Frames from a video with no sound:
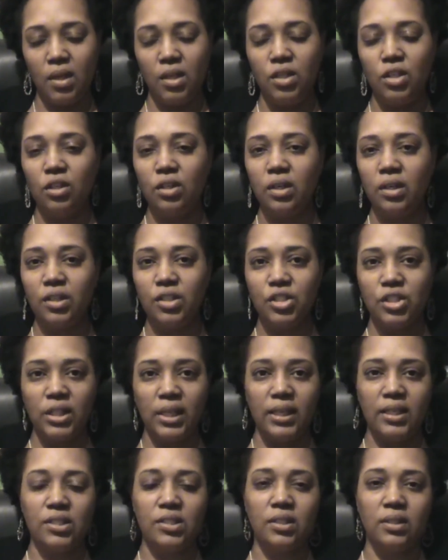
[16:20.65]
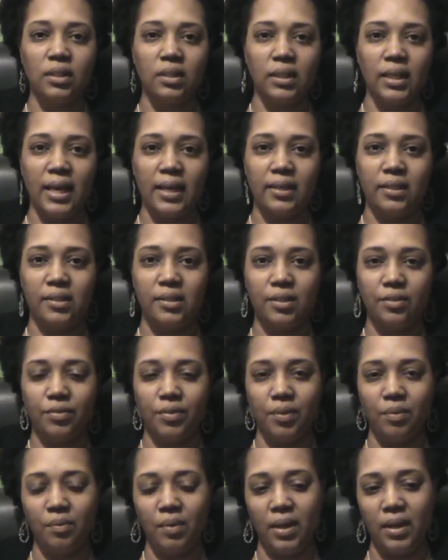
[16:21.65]
You're going to change in a lot of
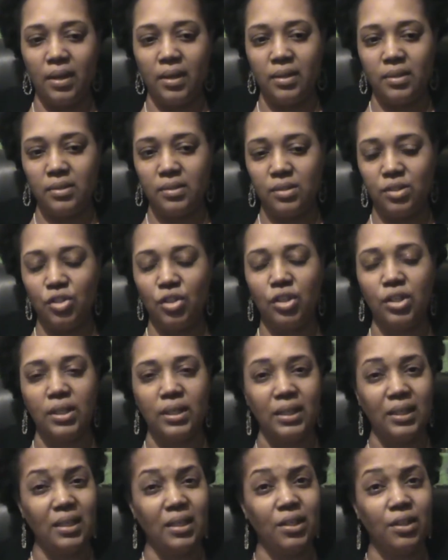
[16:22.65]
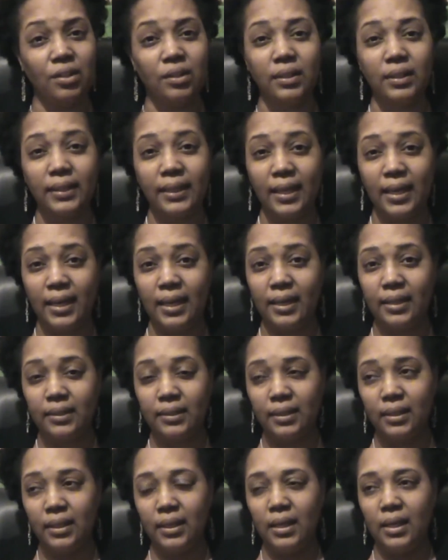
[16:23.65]
different ways. You're going to heal a lot,
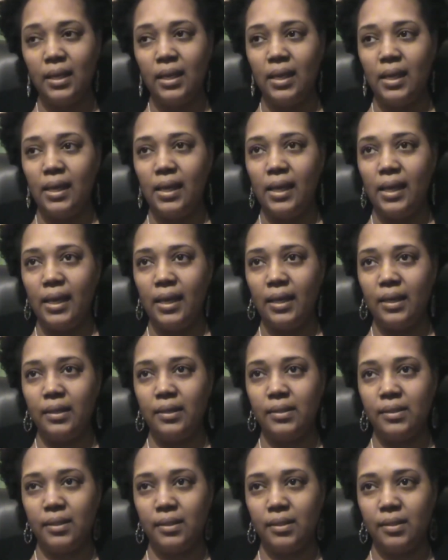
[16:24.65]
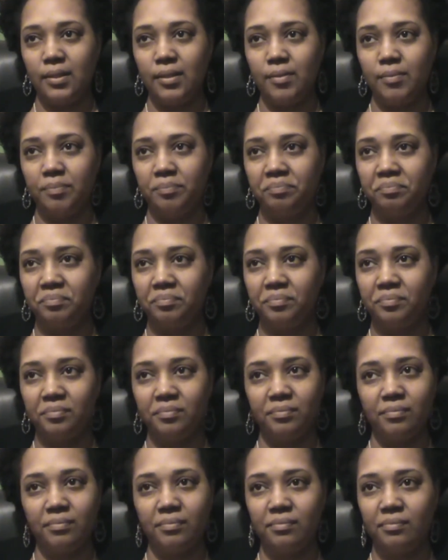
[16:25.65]
and
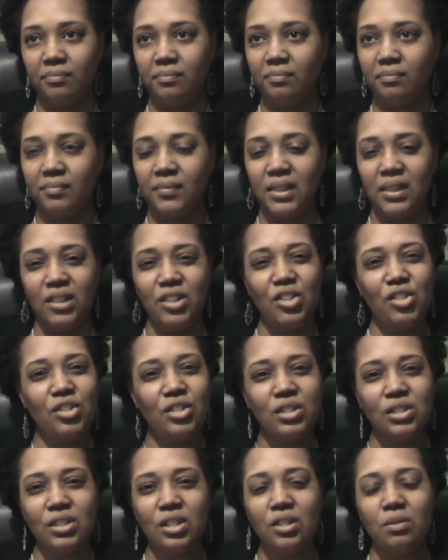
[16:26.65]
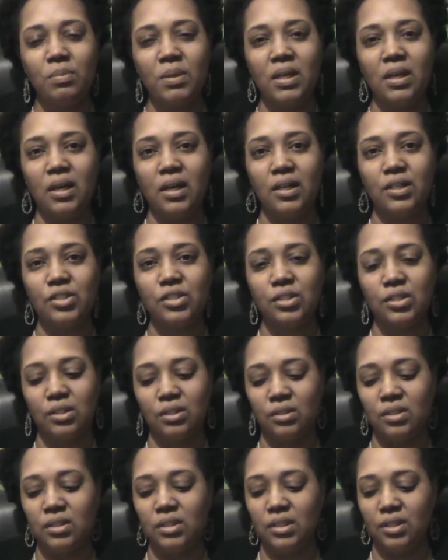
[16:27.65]
you're just going to be conscious
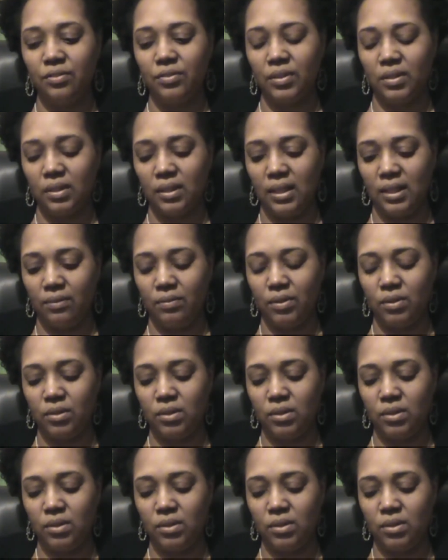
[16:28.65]
on a different level.